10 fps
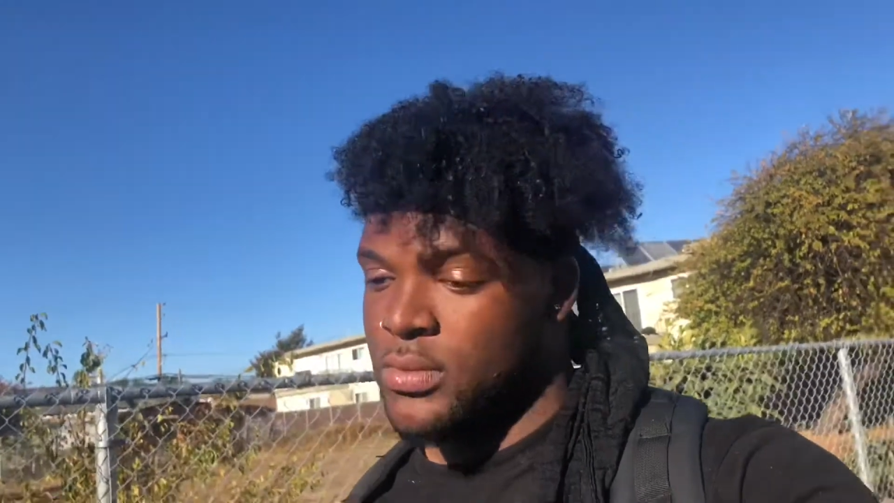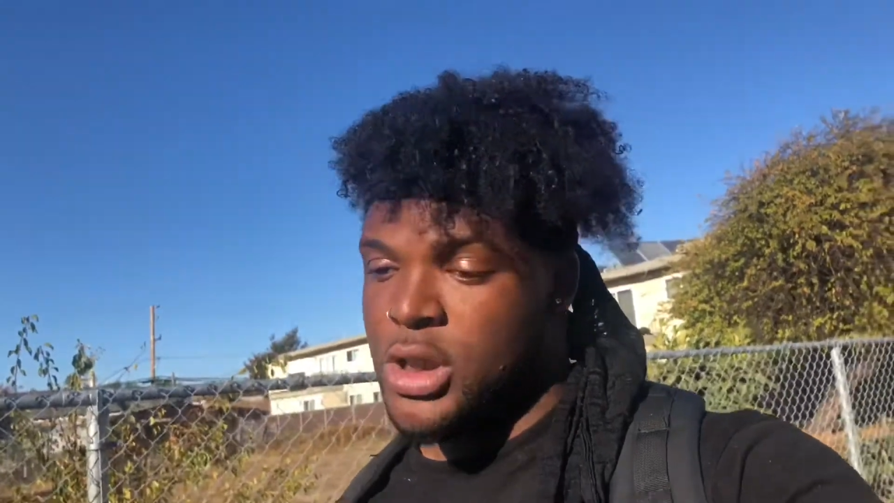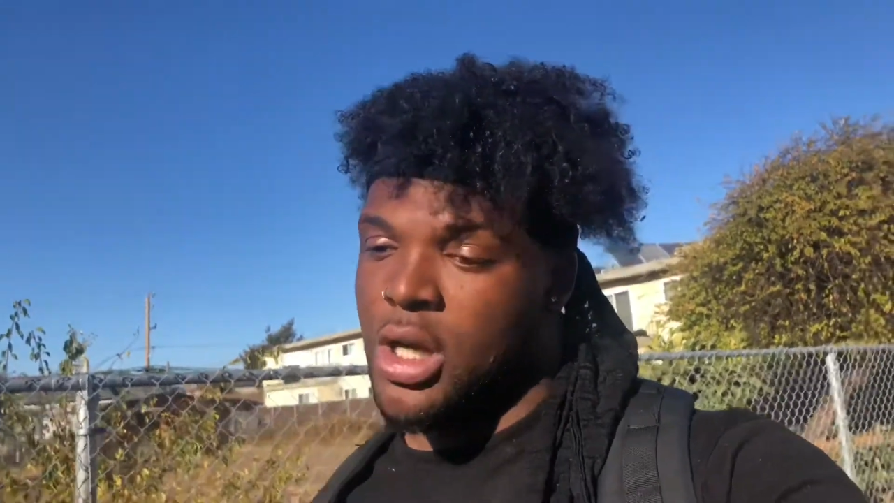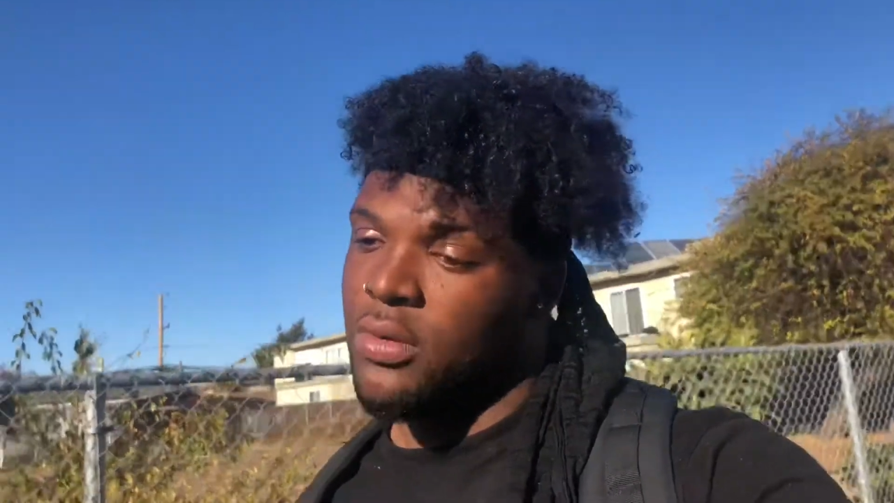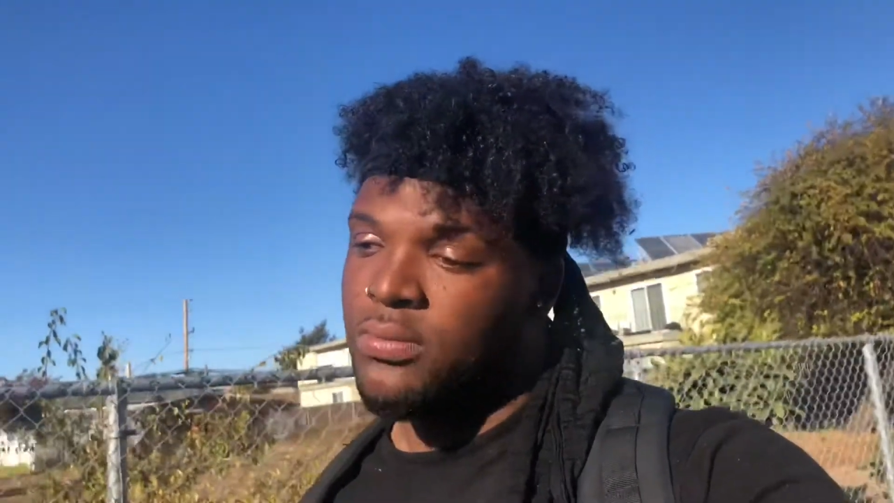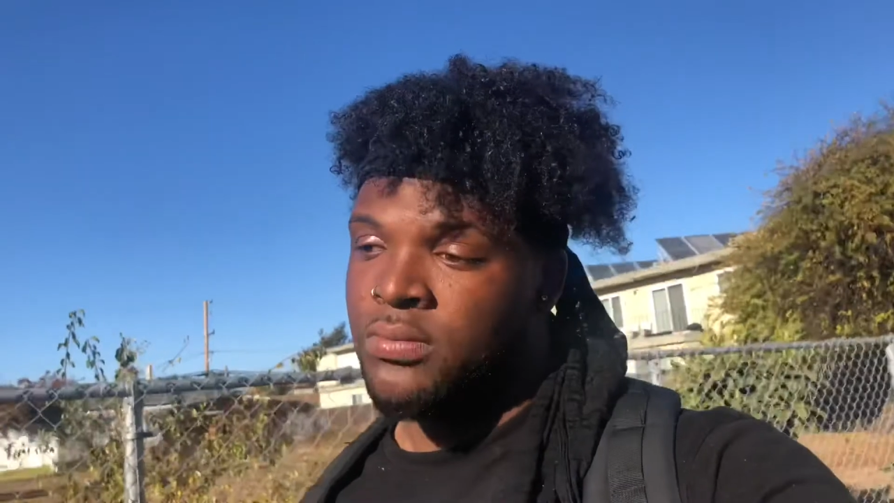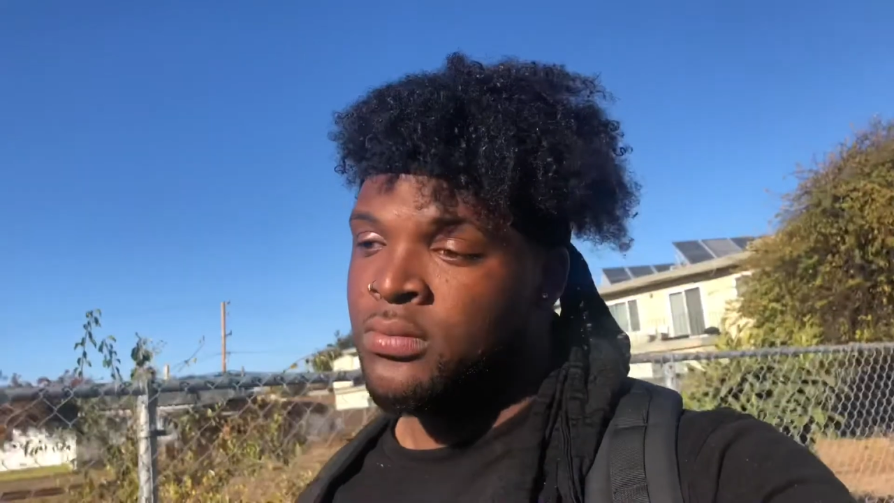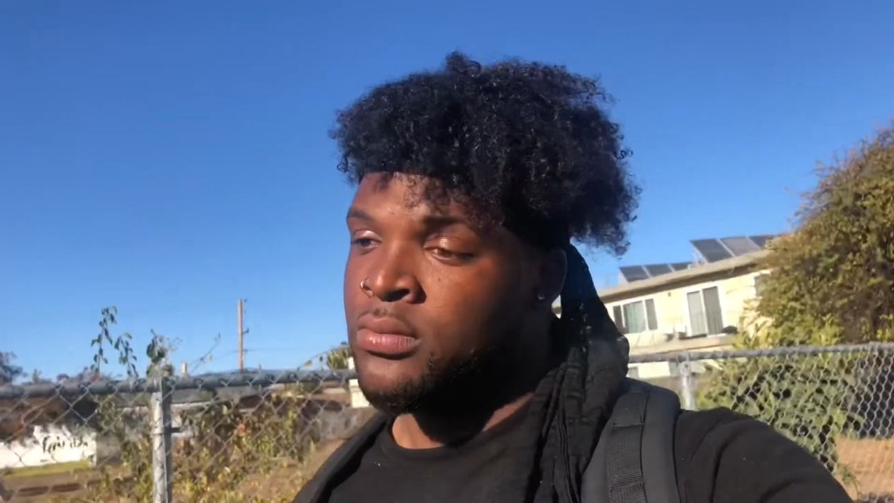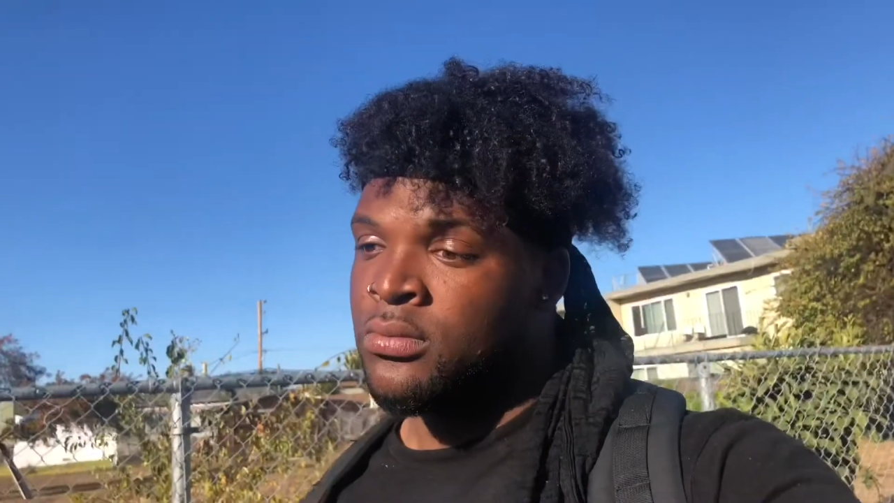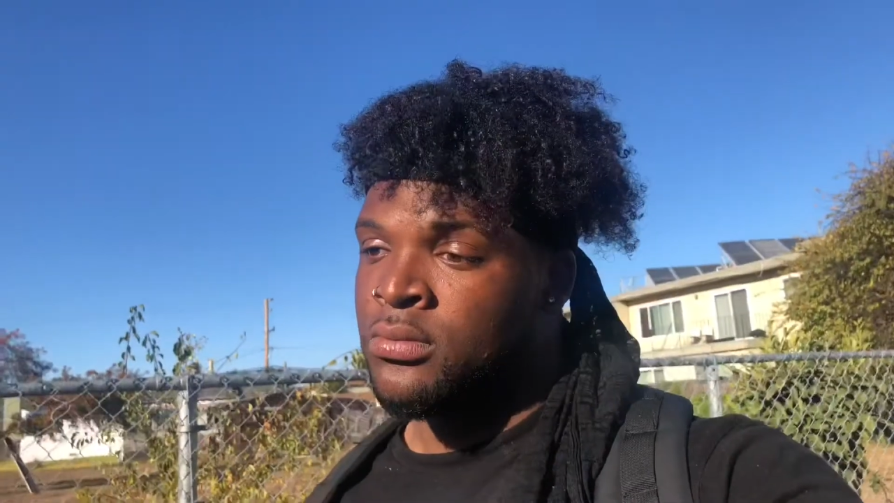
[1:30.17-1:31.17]
know,
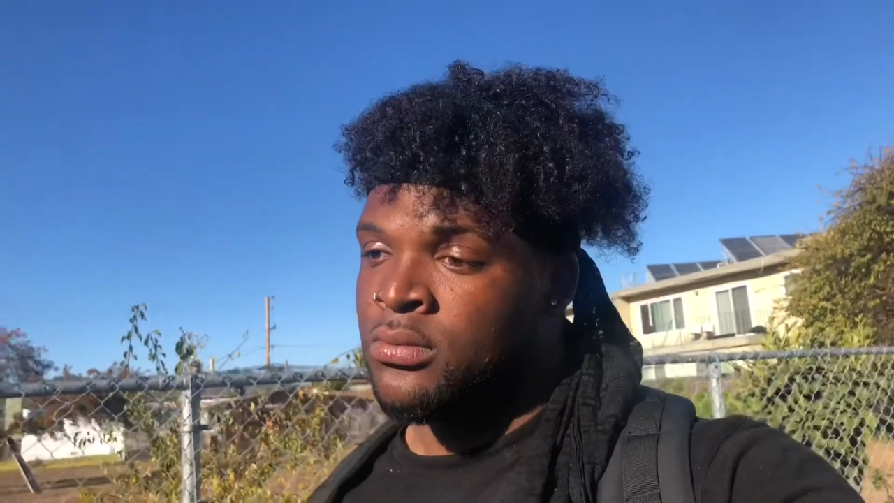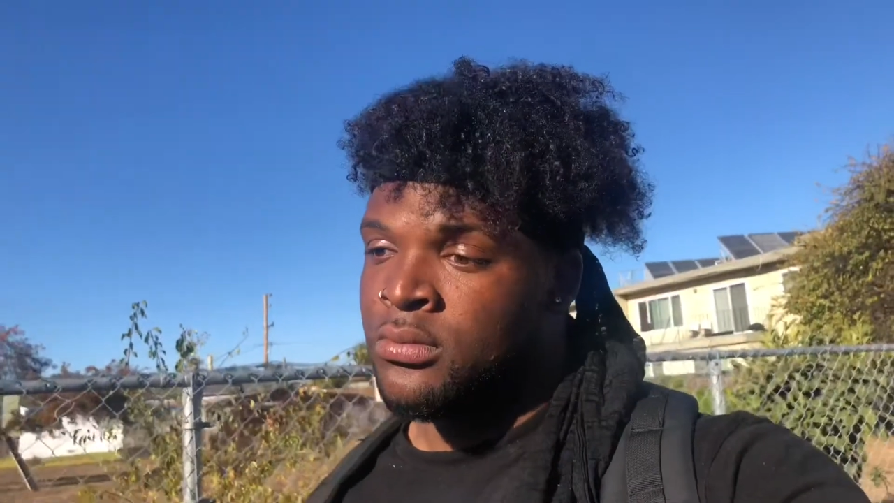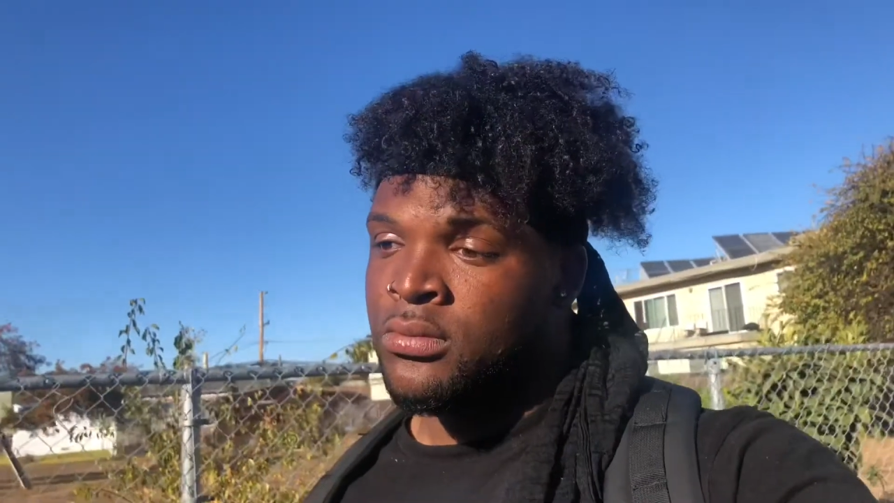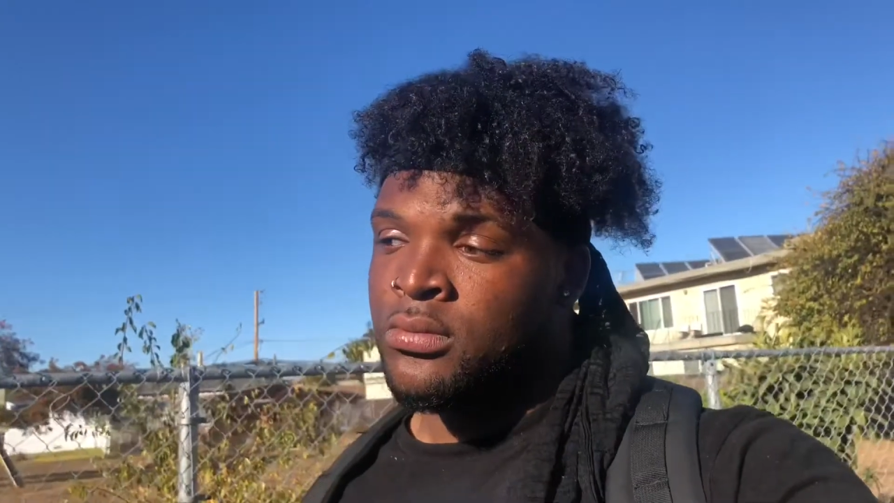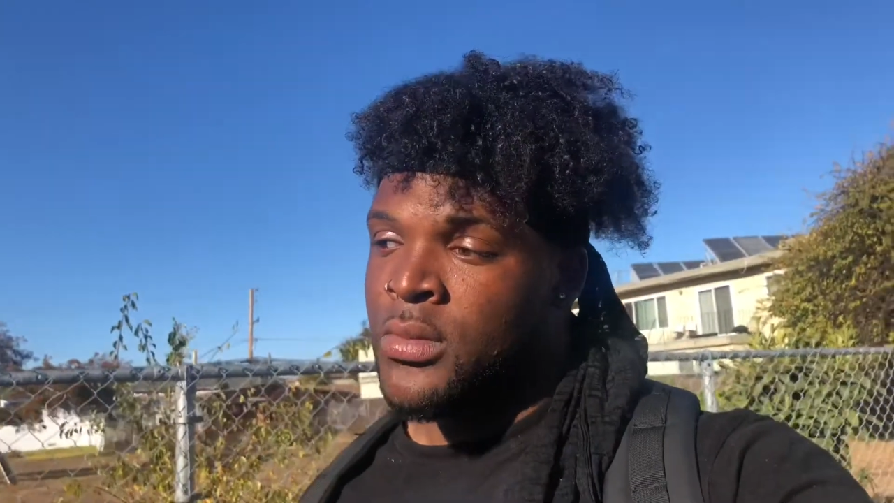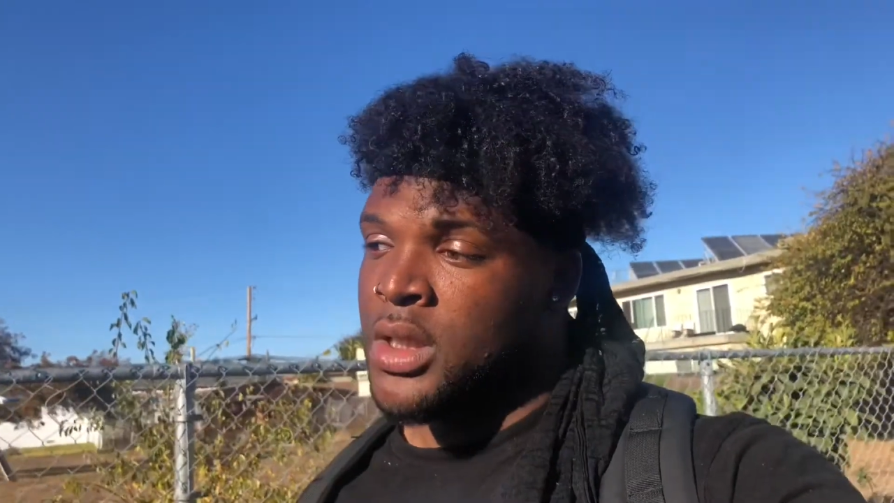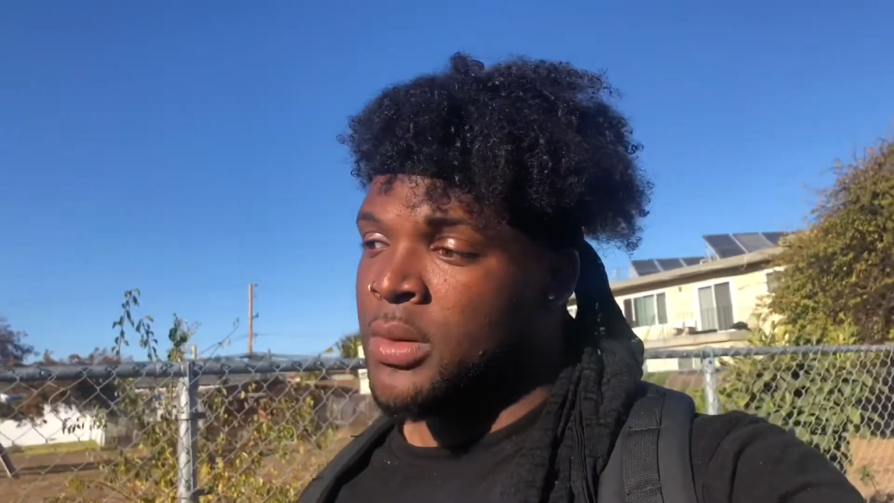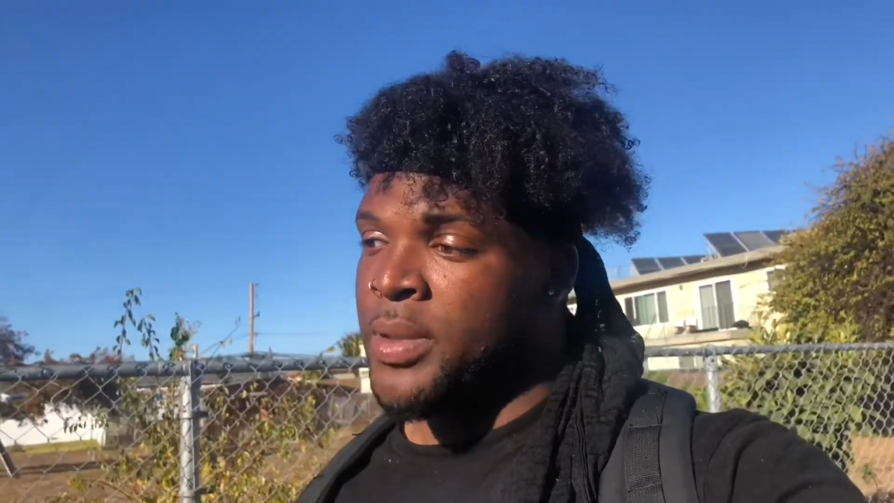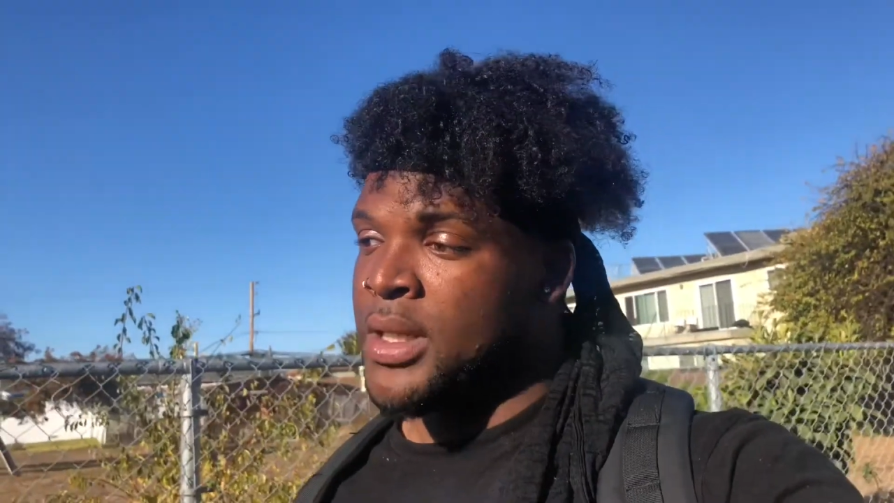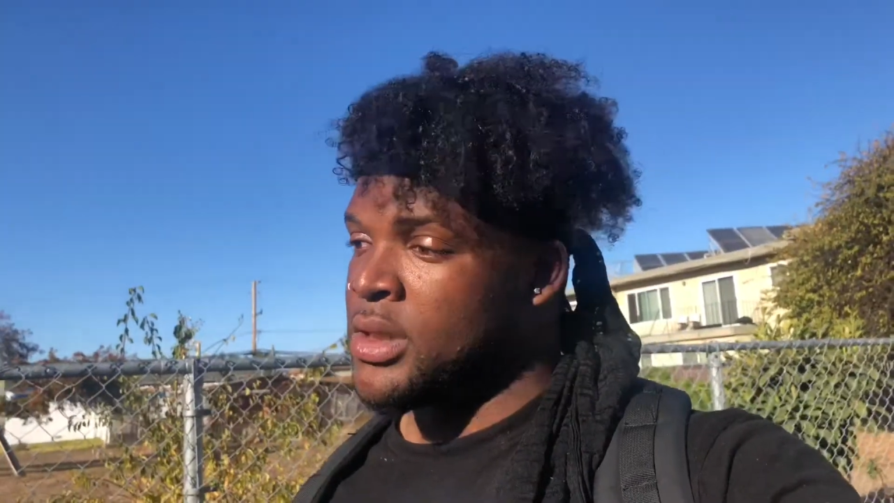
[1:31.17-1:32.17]
it
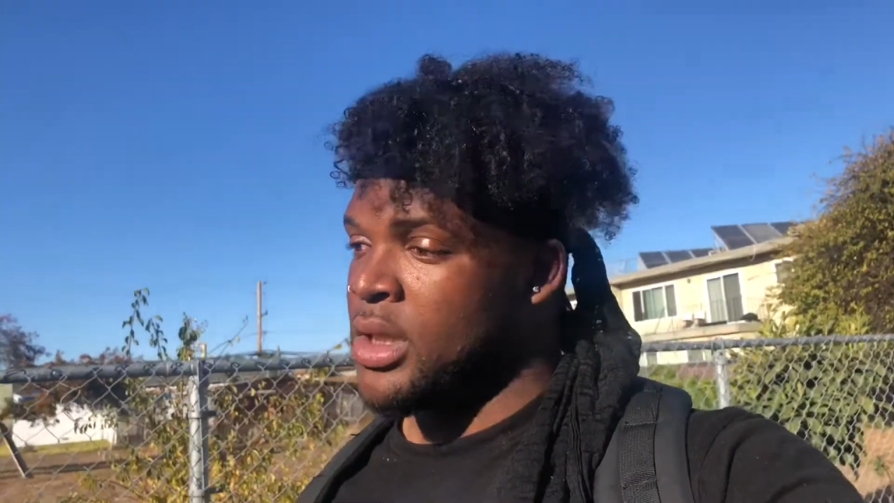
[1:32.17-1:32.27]
depends on the